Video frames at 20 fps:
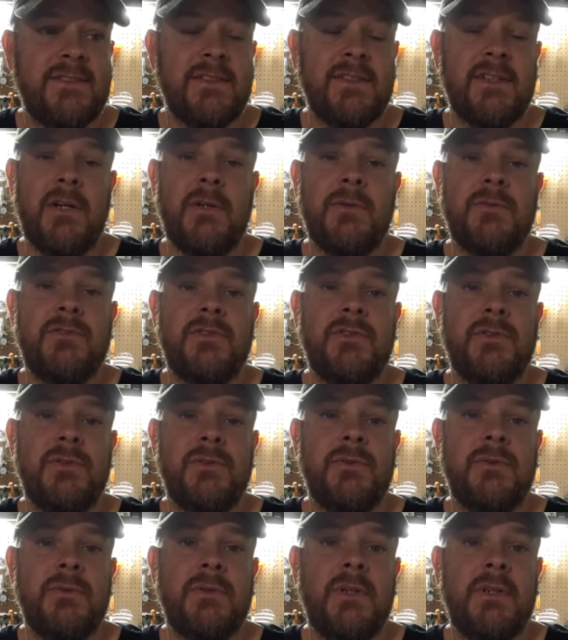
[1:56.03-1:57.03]
to go
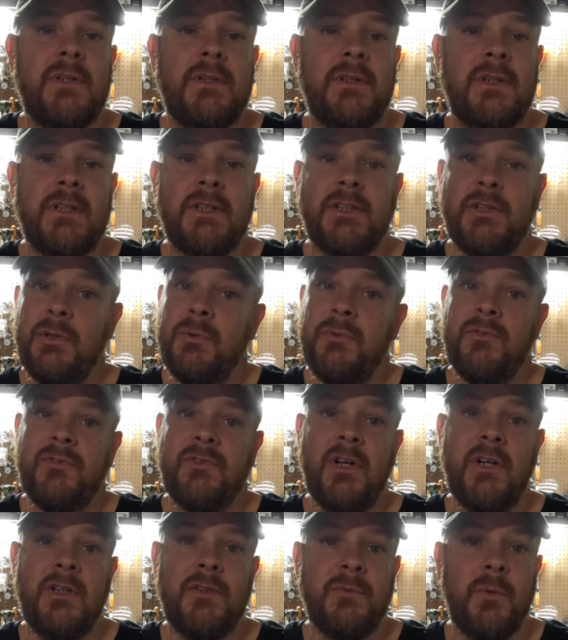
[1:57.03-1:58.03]
to
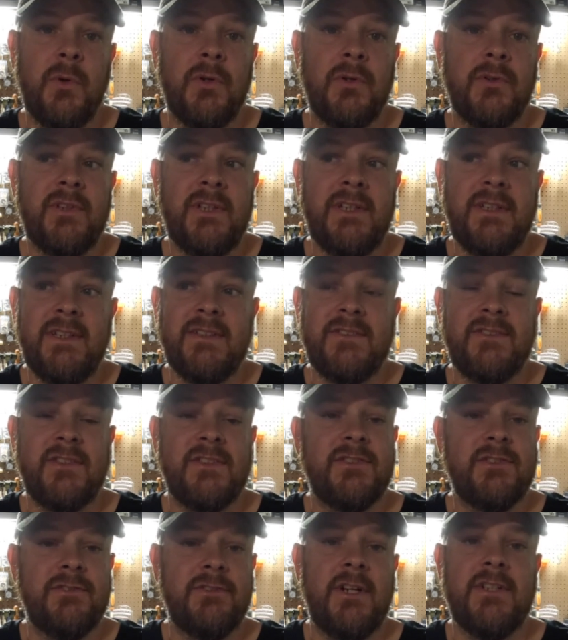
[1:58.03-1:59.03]
Goon's Gun Works. He did
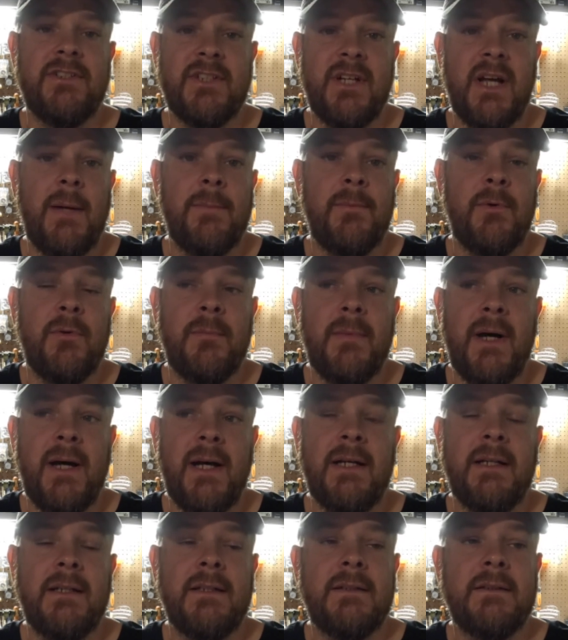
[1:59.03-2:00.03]
such a great job on
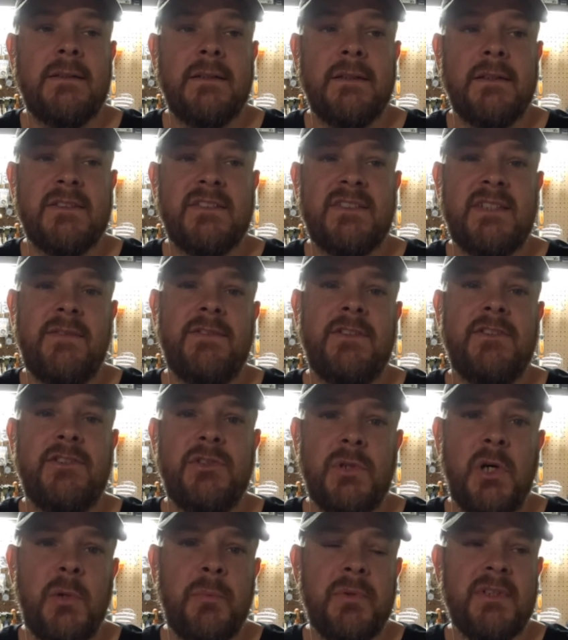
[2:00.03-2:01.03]
my
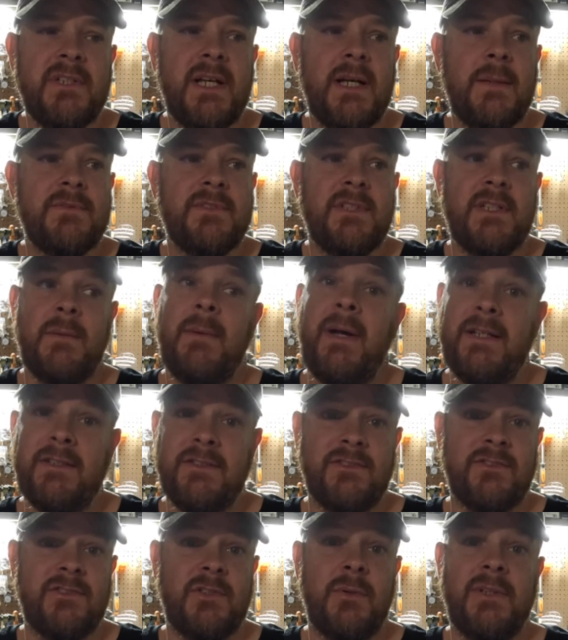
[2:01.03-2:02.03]
72 open tops that I
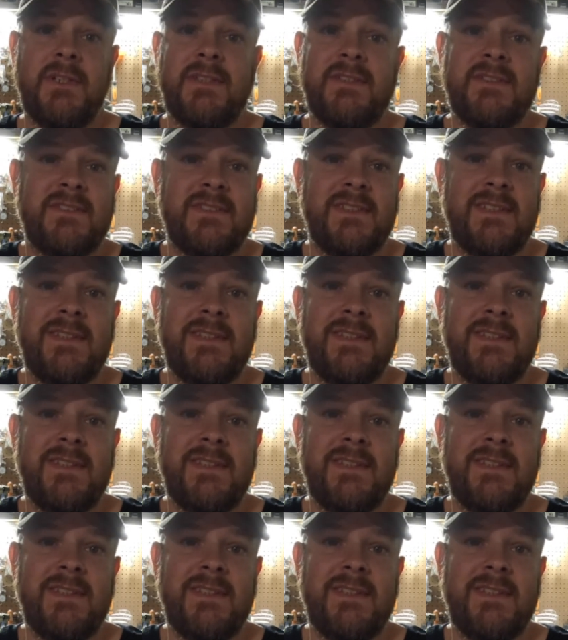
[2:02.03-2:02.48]
might just go ahead and